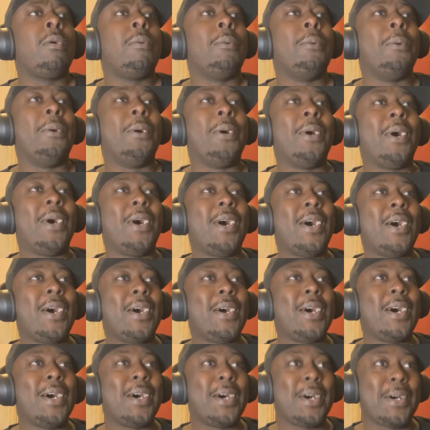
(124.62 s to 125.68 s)

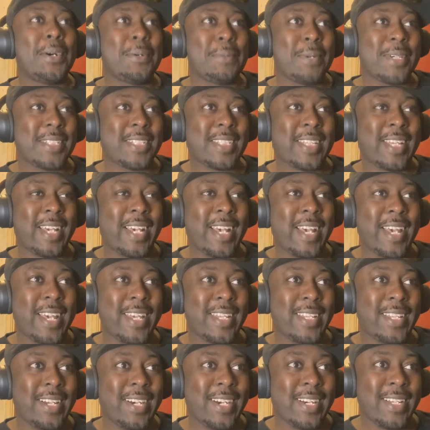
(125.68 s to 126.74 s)
Whoa, what's
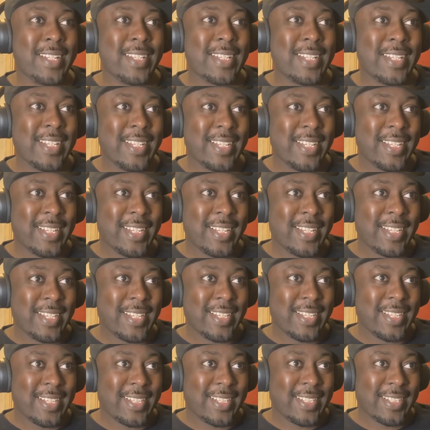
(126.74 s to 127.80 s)
going on? You know
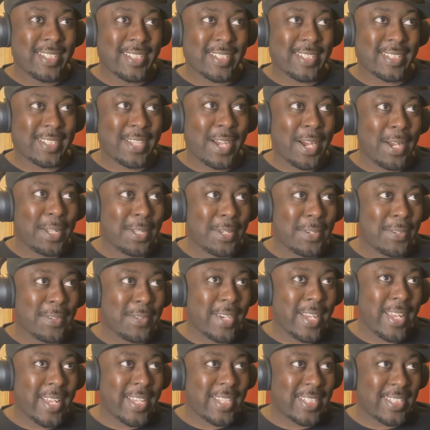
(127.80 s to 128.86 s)
Scarlet
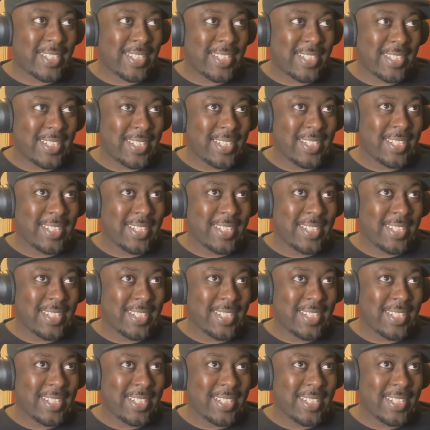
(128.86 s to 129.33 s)
Witch.